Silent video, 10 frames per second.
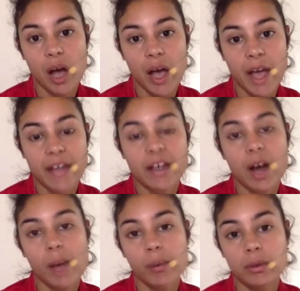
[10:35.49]
a
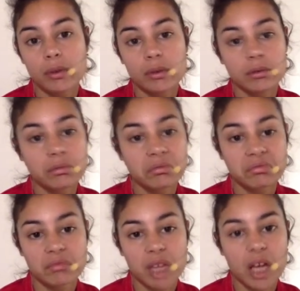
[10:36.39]
couple
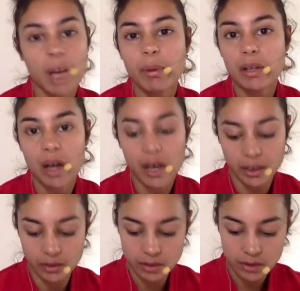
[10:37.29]

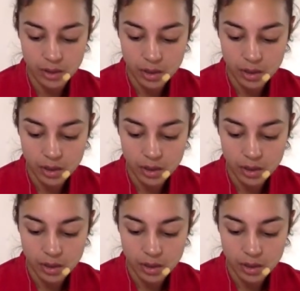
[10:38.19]
lines.